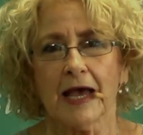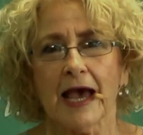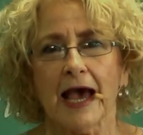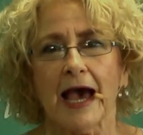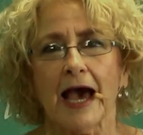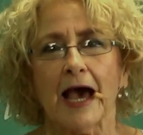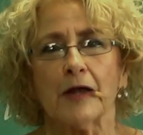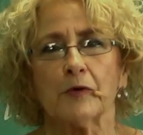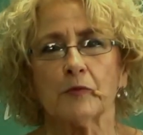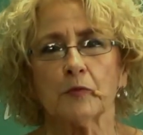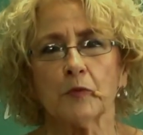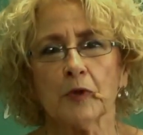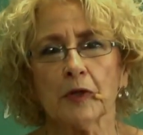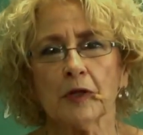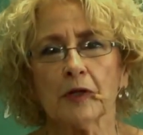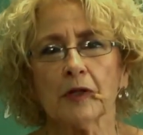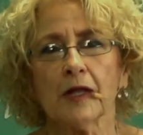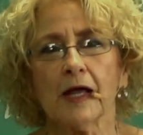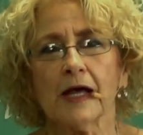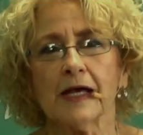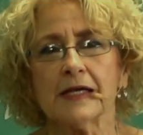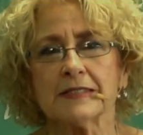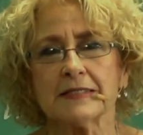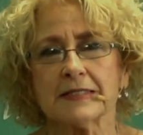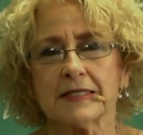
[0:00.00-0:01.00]
and
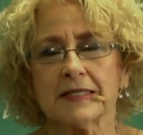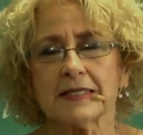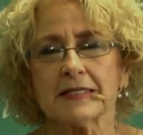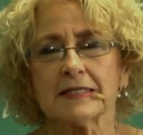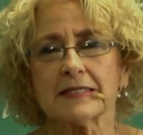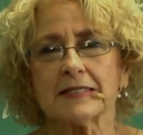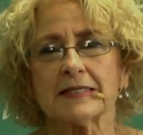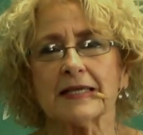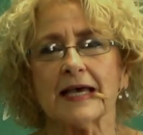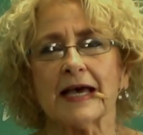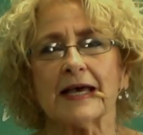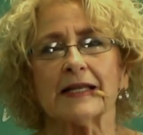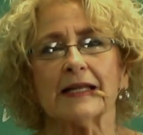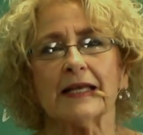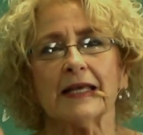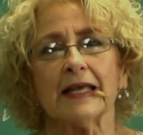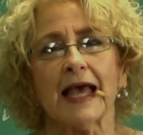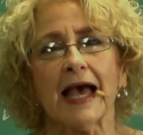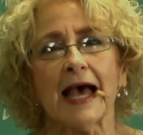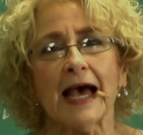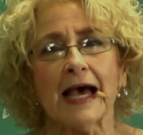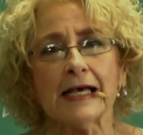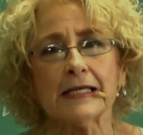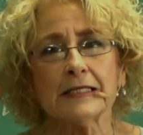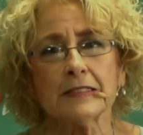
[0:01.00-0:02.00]
realize this, that
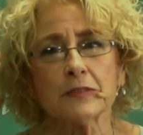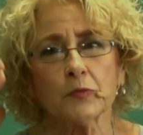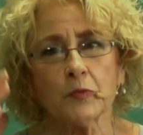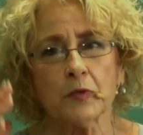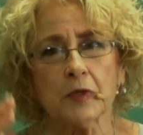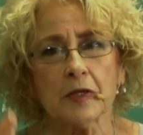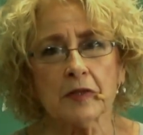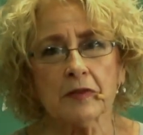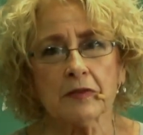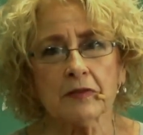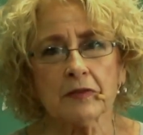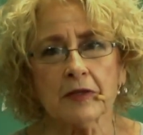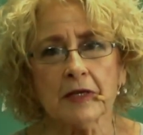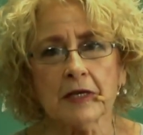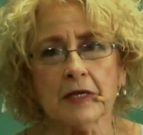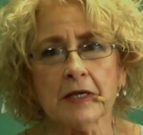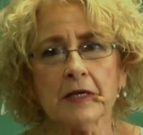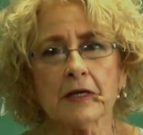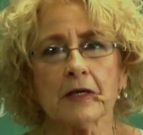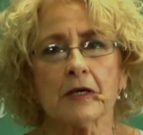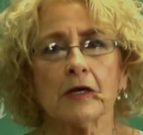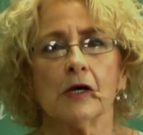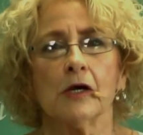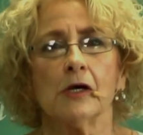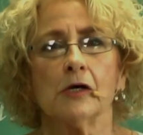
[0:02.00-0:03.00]
as we
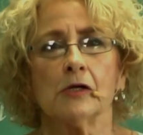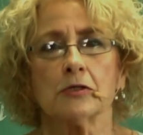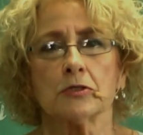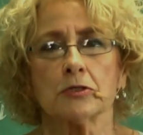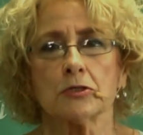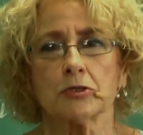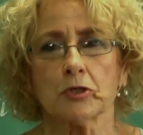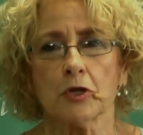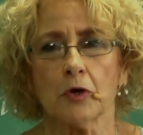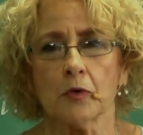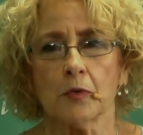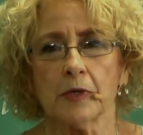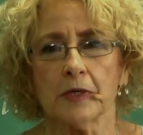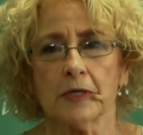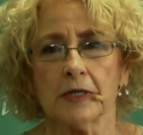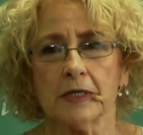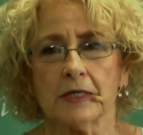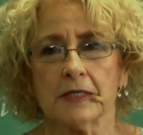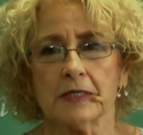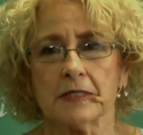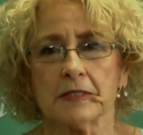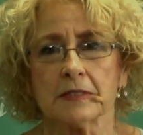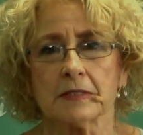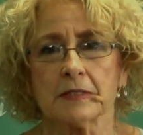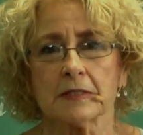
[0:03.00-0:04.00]
think, so it
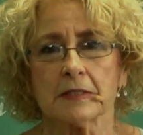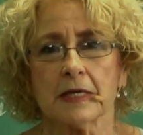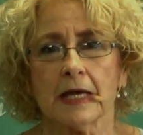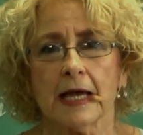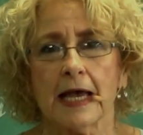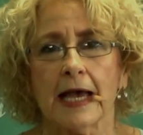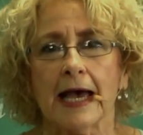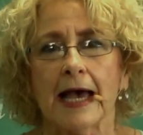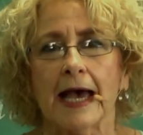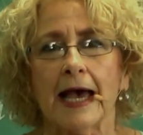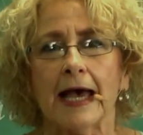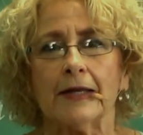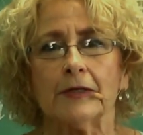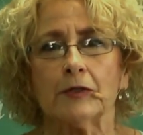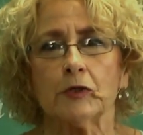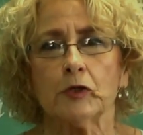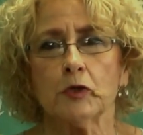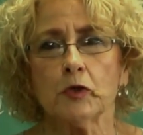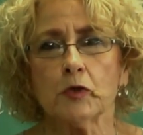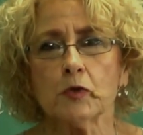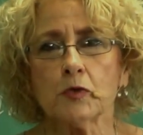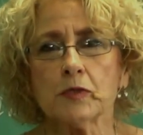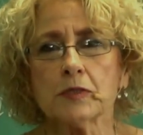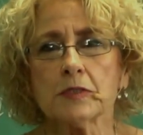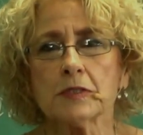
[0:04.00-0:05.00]
is. And
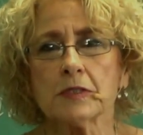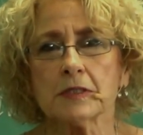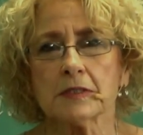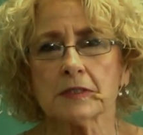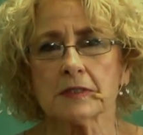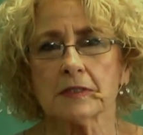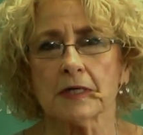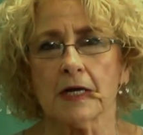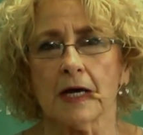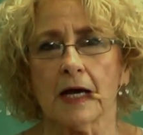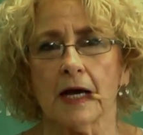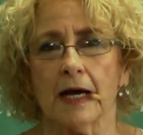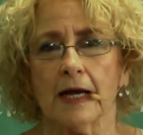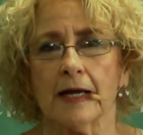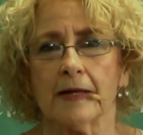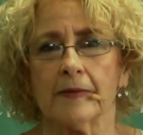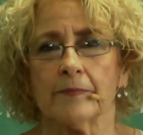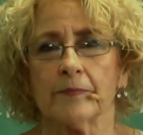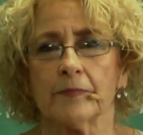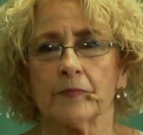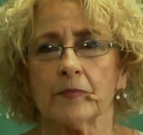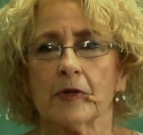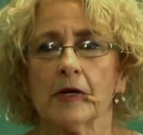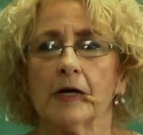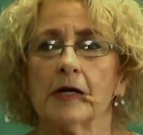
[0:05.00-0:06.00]
use this
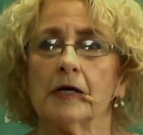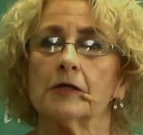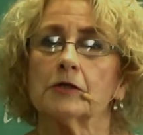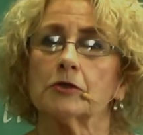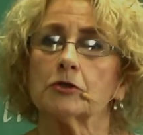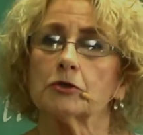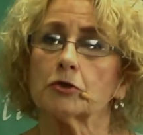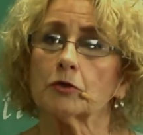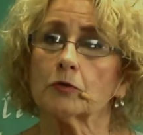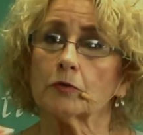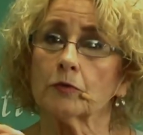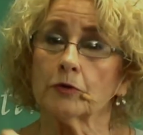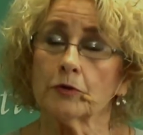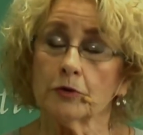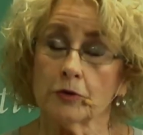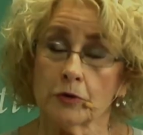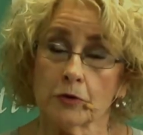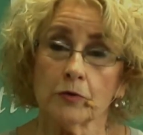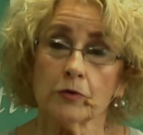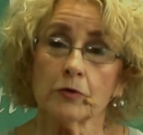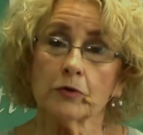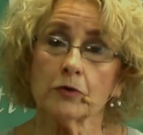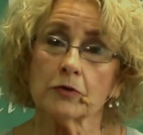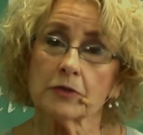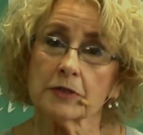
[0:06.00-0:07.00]
time to
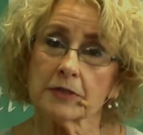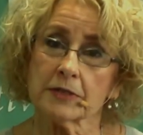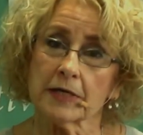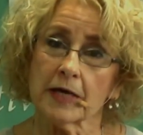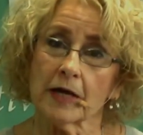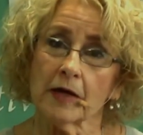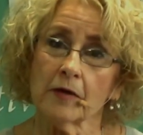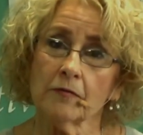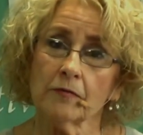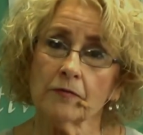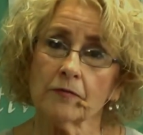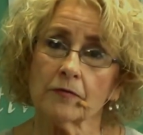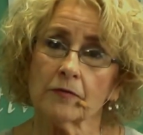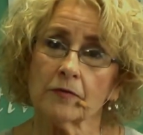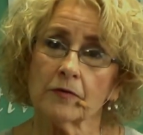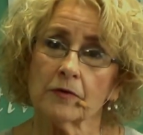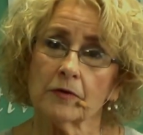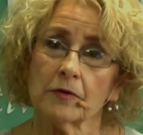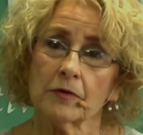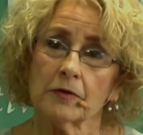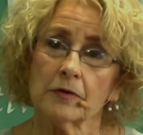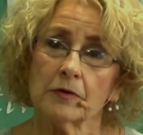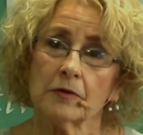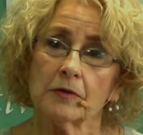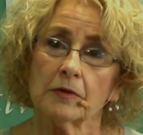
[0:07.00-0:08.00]
renew yourself,
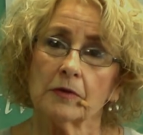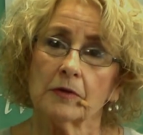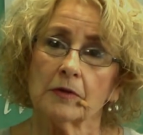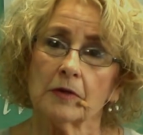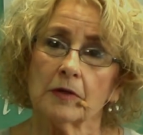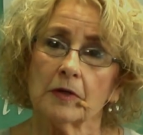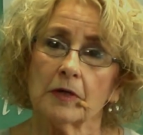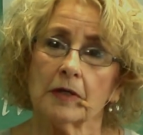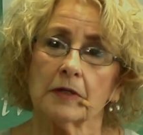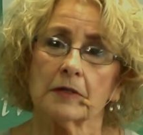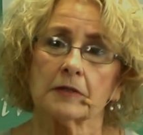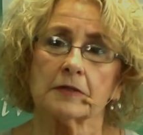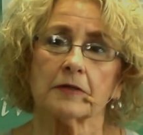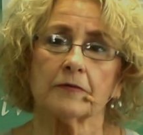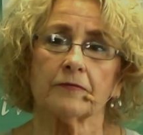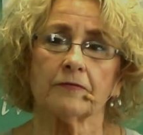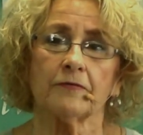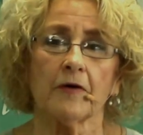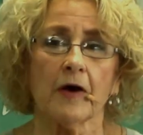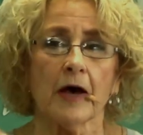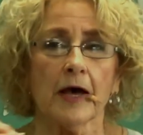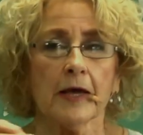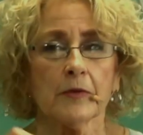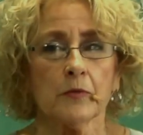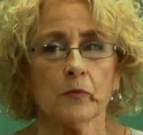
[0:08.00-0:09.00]
to
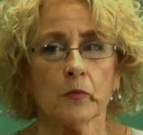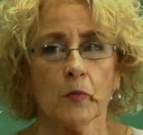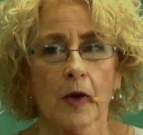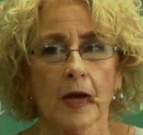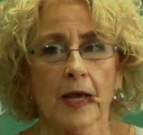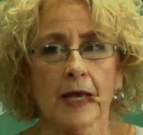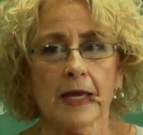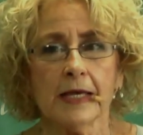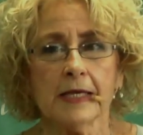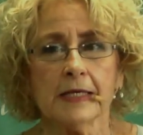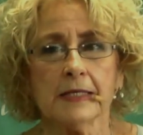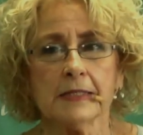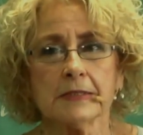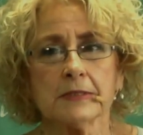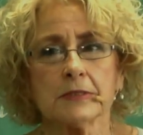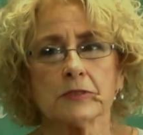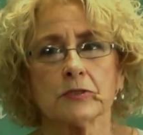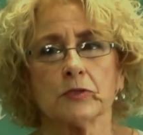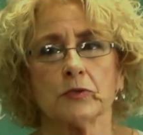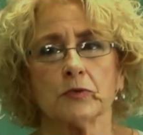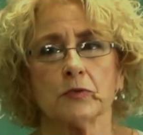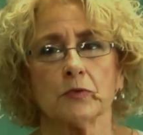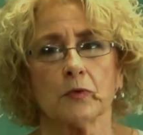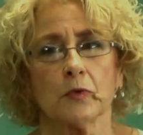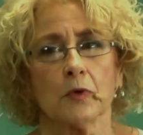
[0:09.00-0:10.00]
find ways
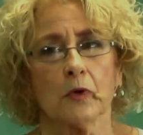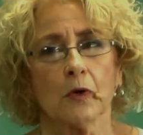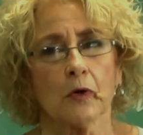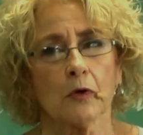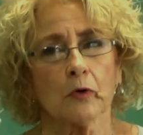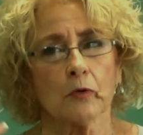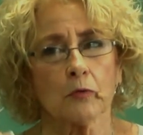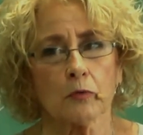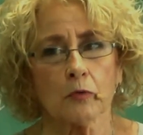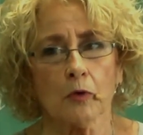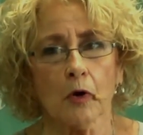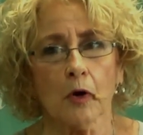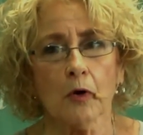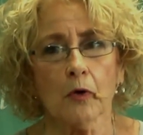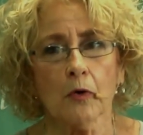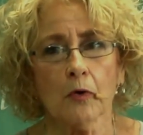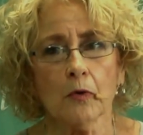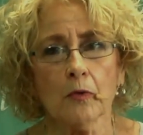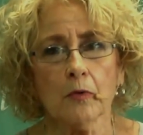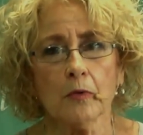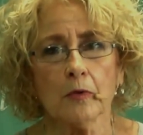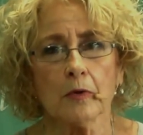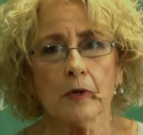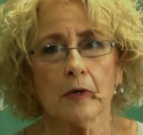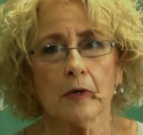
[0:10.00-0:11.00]
to grow